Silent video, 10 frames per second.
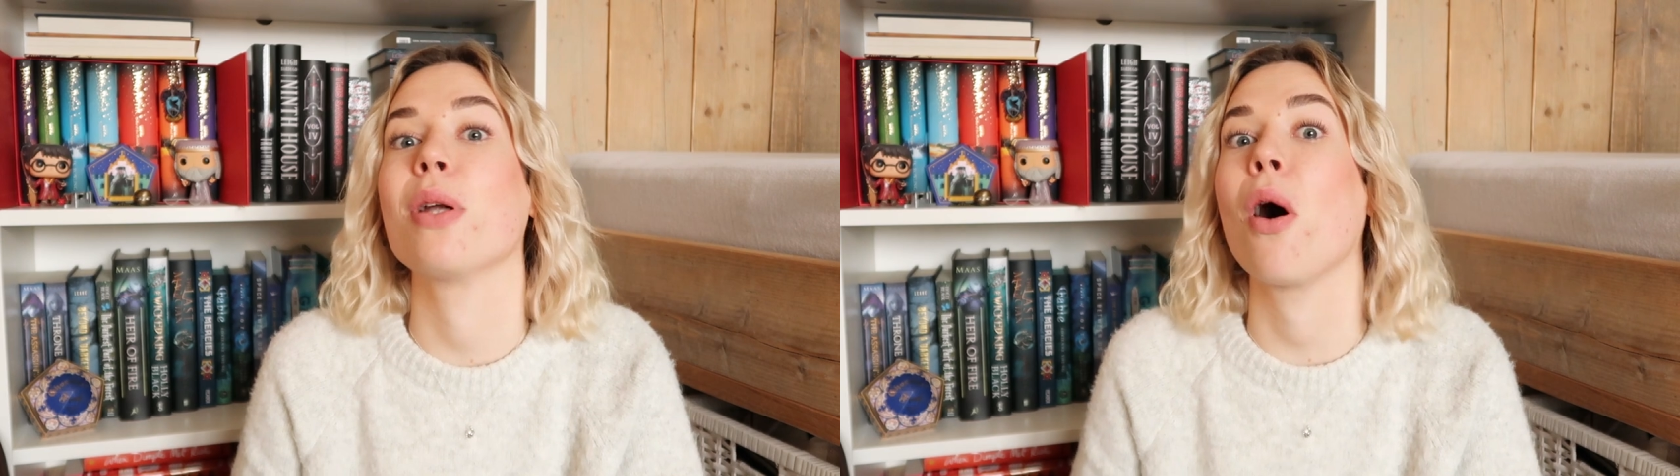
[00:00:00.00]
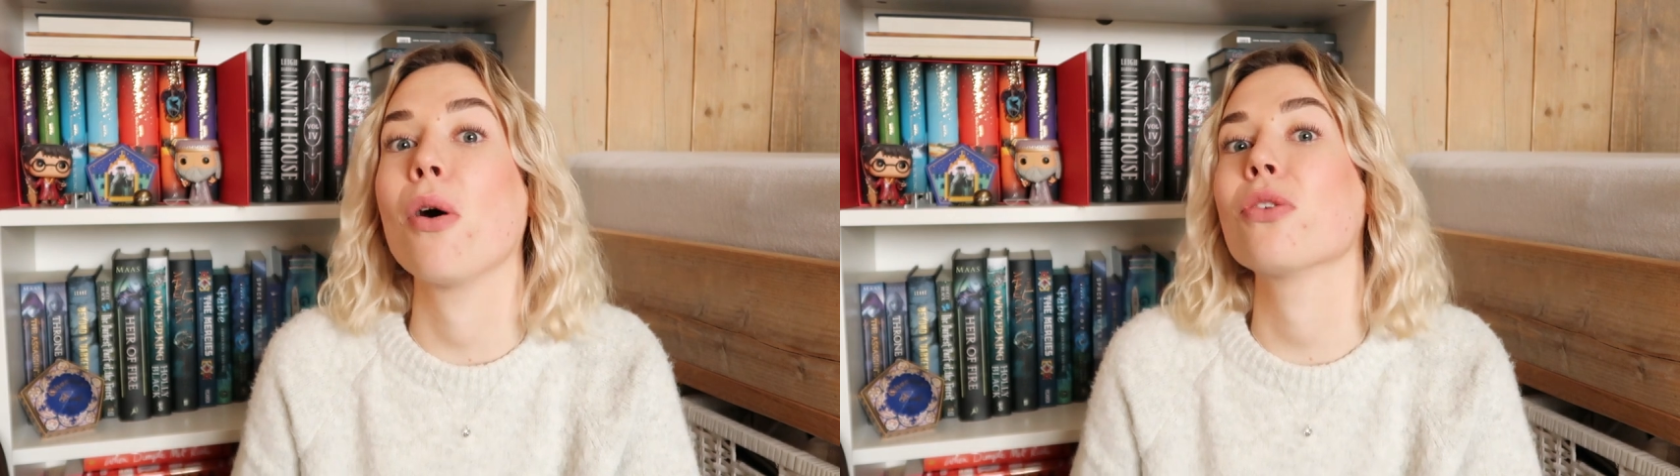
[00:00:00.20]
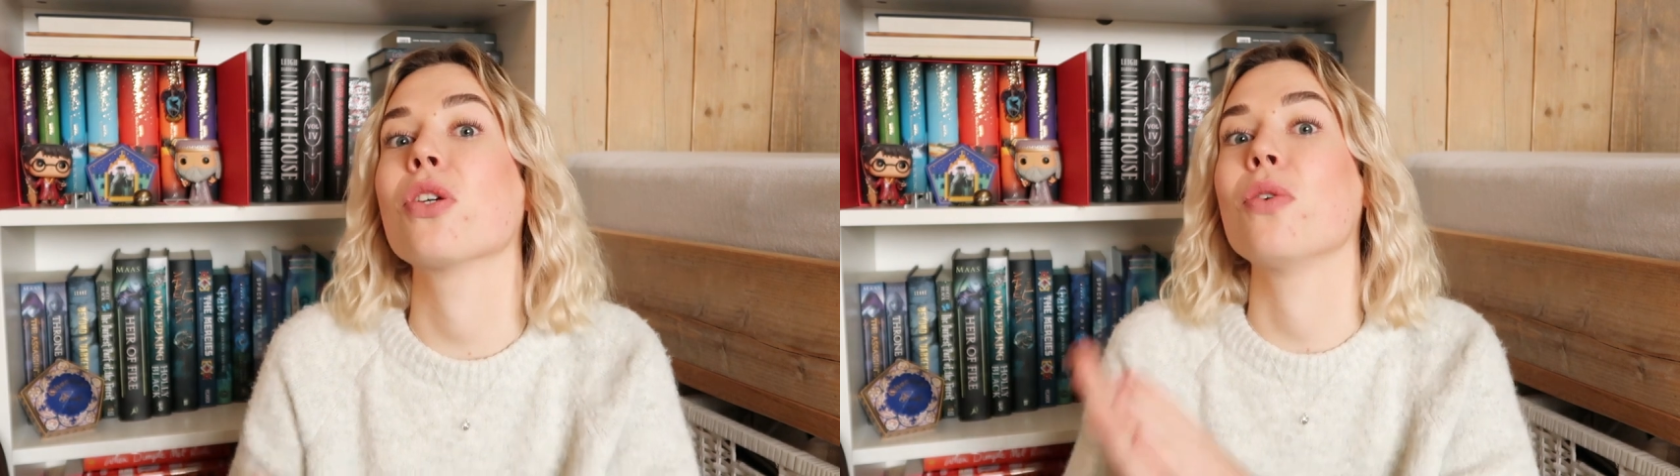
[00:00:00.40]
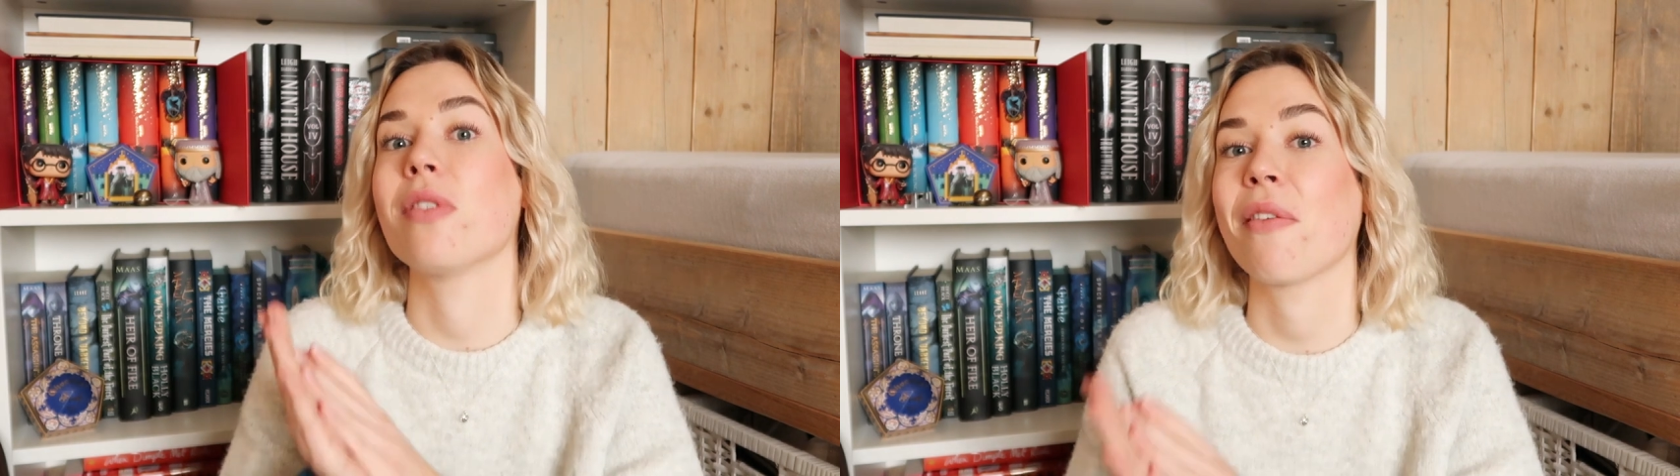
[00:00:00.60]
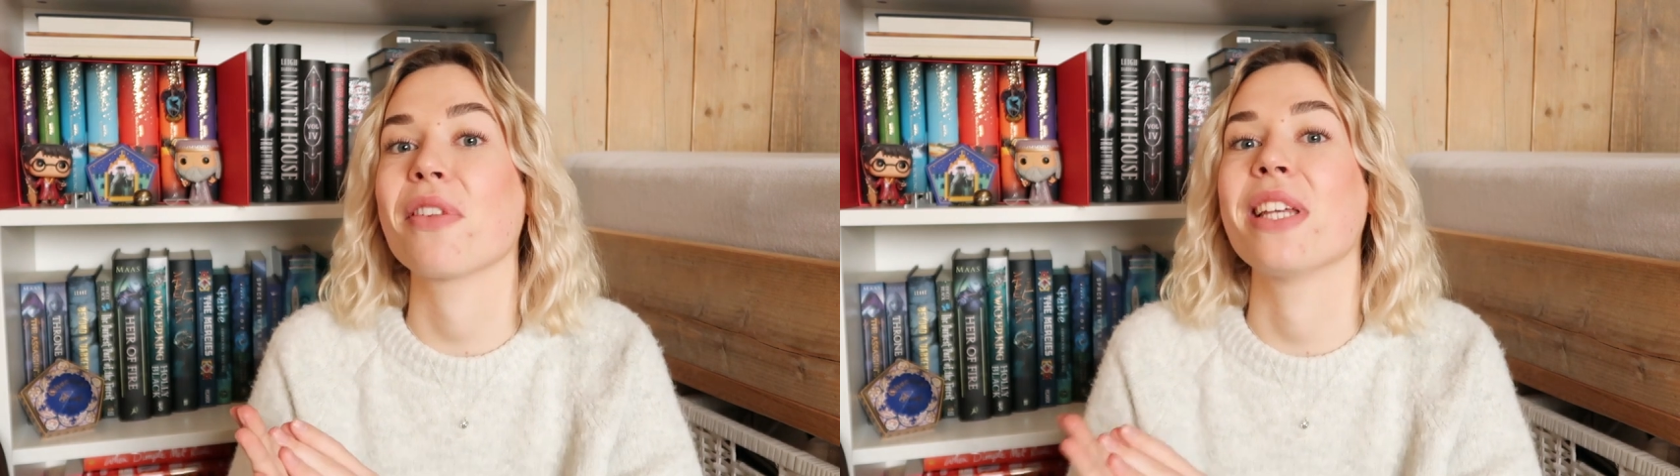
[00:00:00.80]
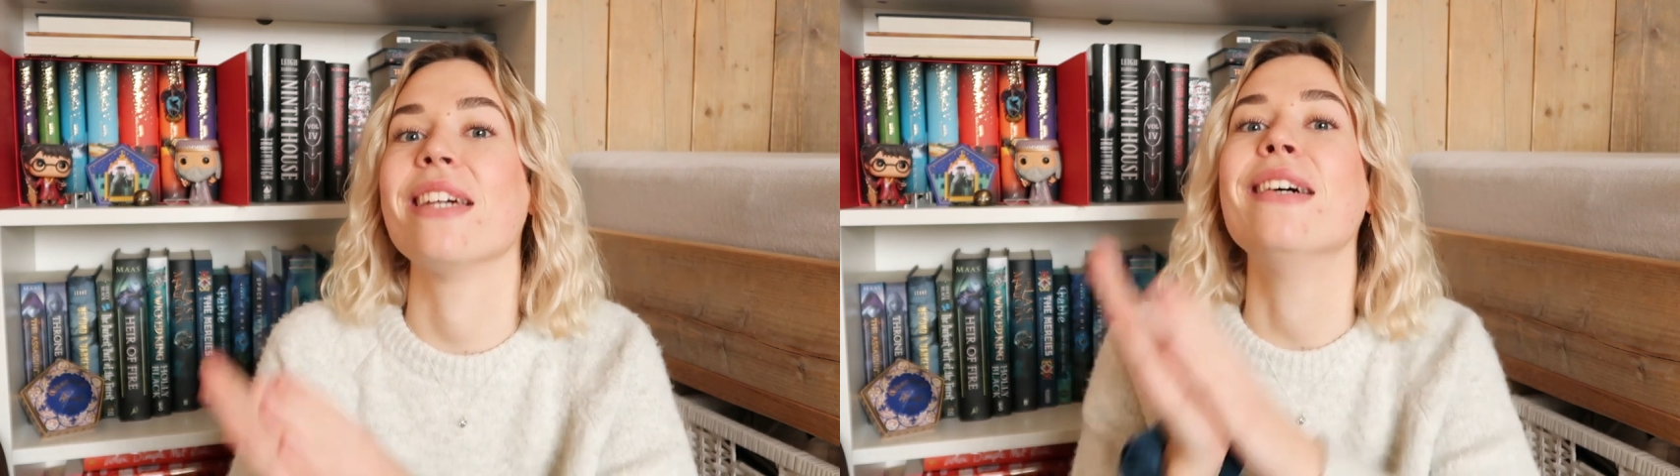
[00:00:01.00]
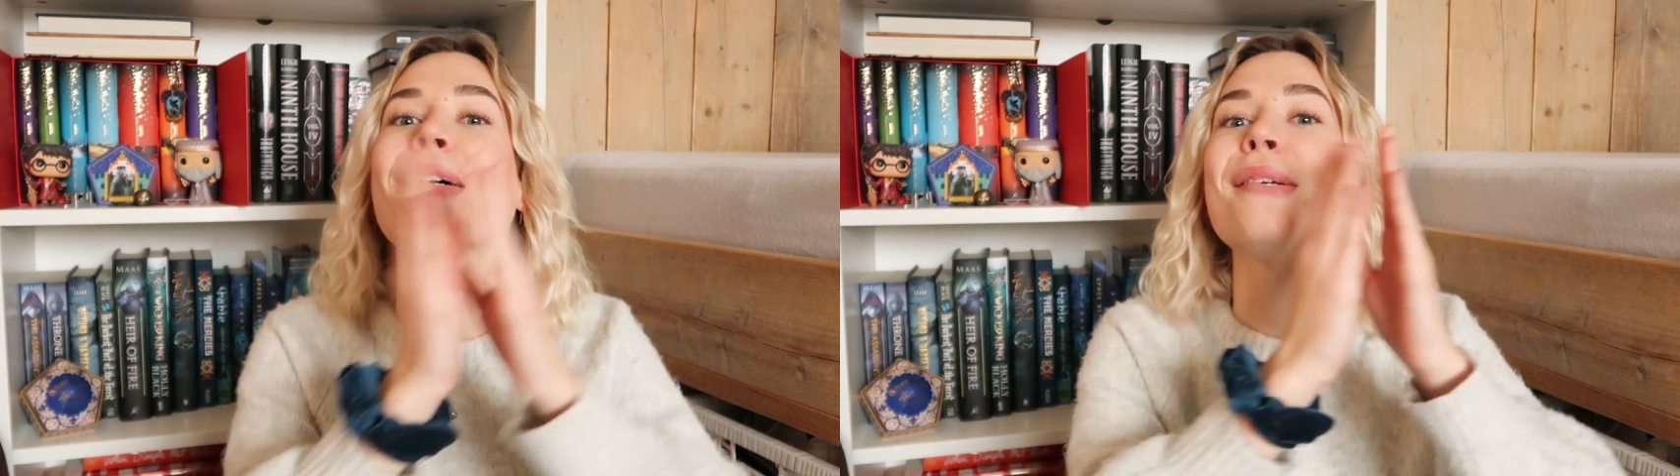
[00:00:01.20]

but also definitely